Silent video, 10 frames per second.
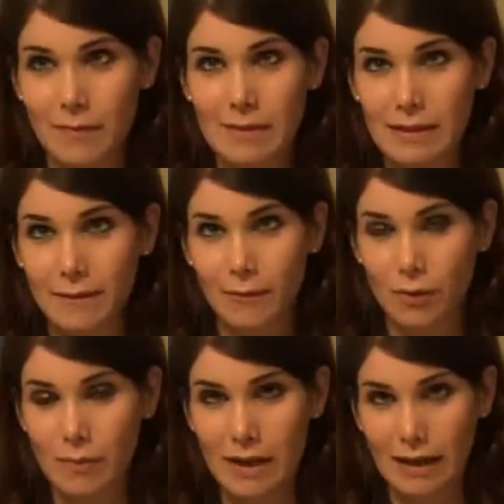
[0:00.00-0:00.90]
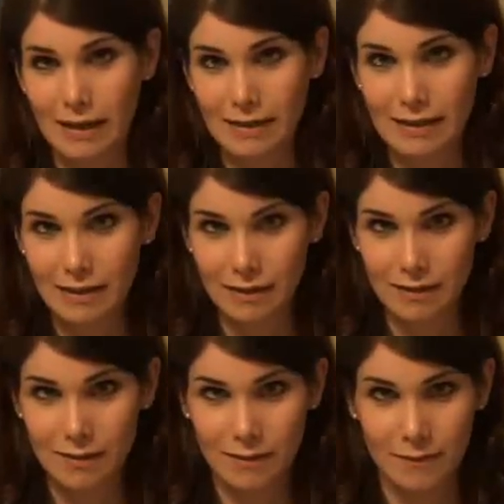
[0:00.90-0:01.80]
misinformed ideas.